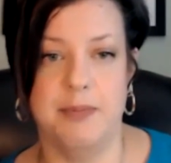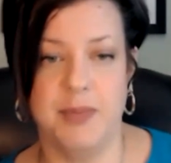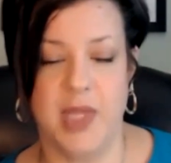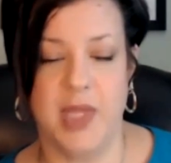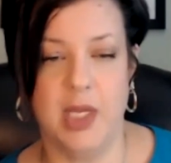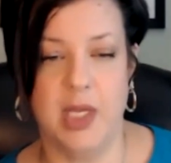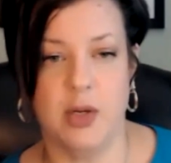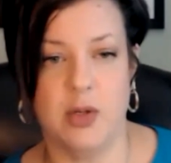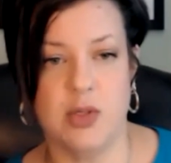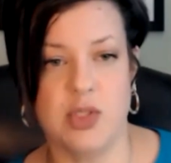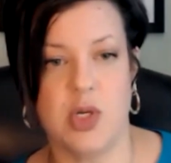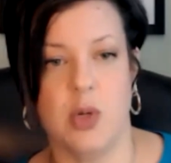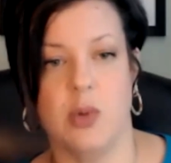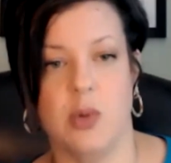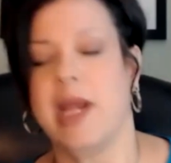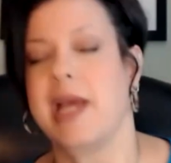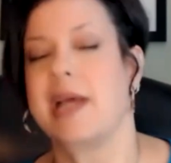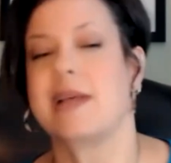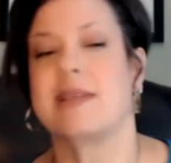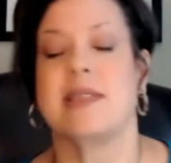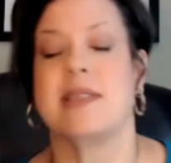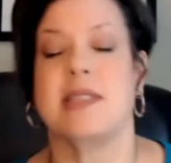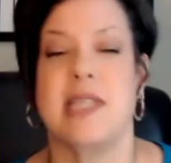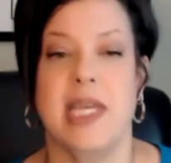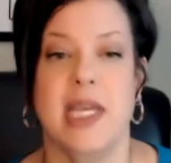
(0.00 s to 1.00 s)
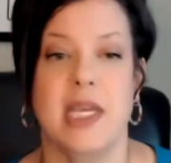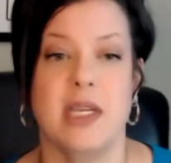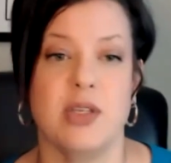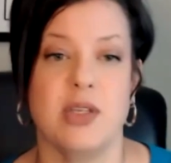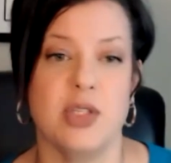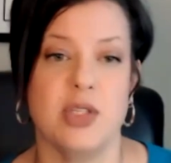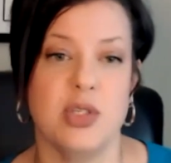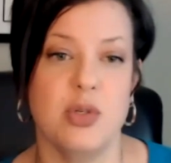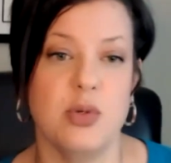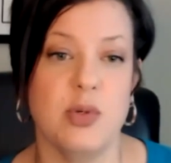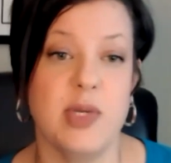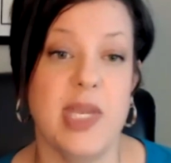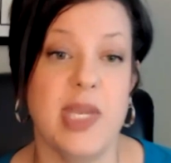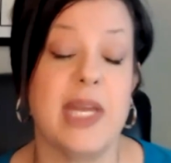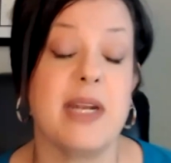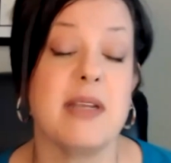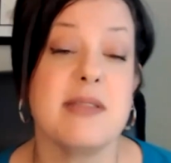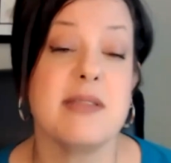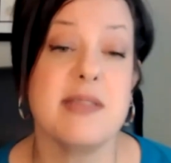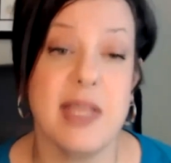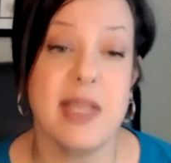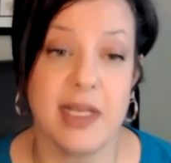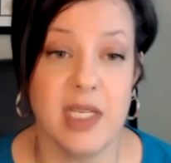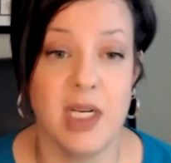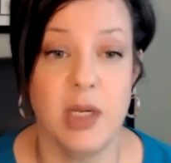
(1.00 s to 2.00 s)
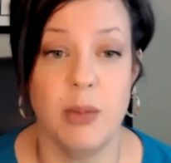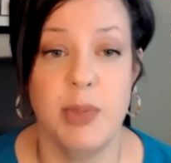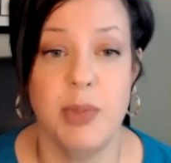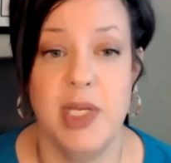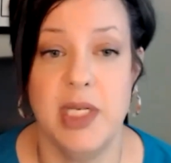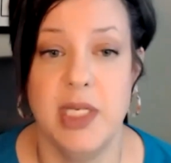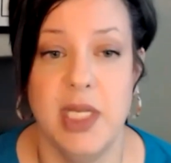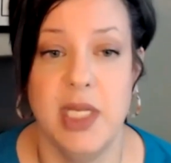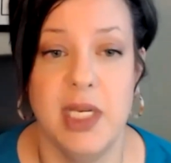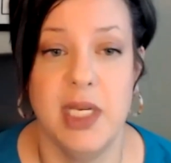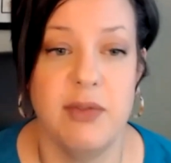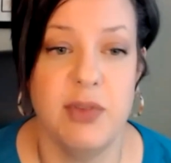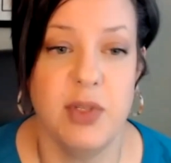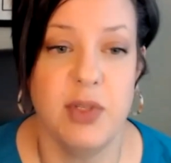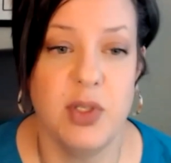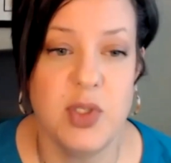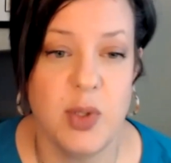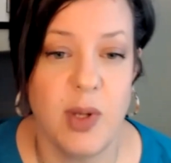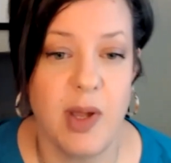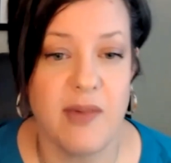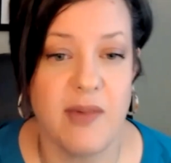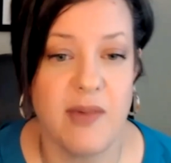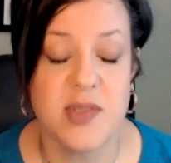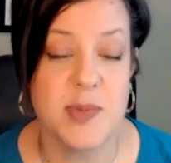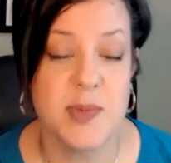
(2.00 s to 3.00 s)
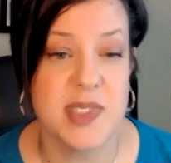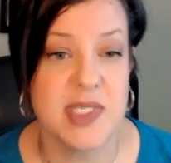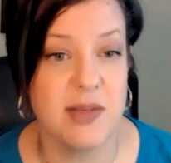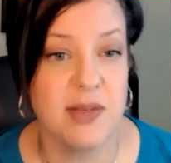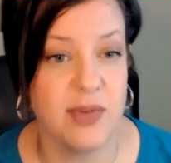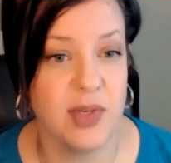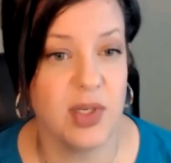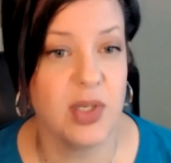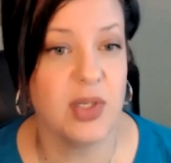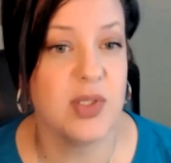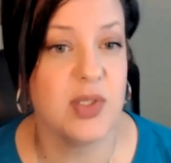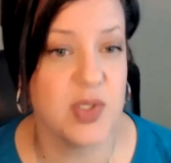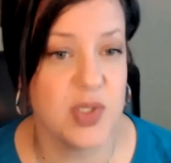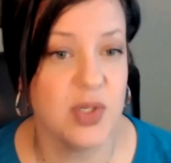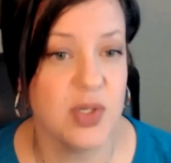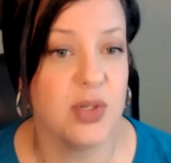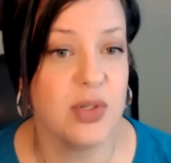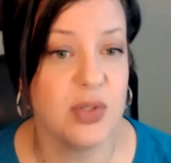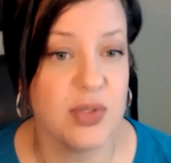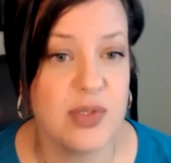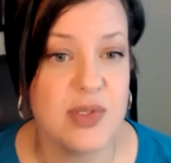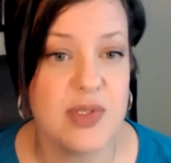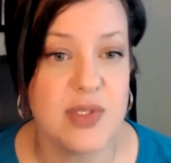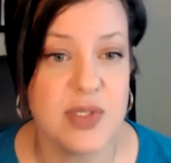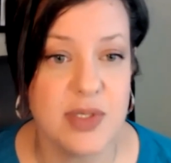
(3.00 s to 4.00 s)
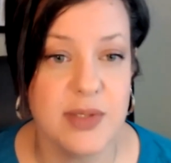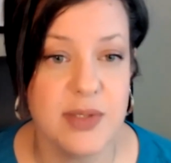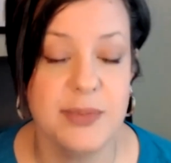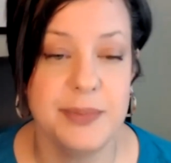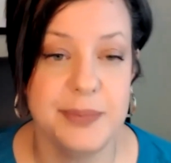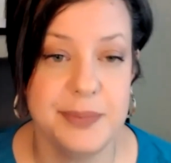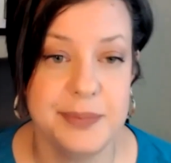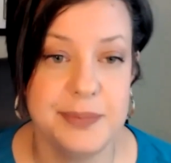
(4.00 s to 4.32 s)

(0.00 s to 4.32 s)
you know, don't hesitate to get a second opinion if you do have specific concerns.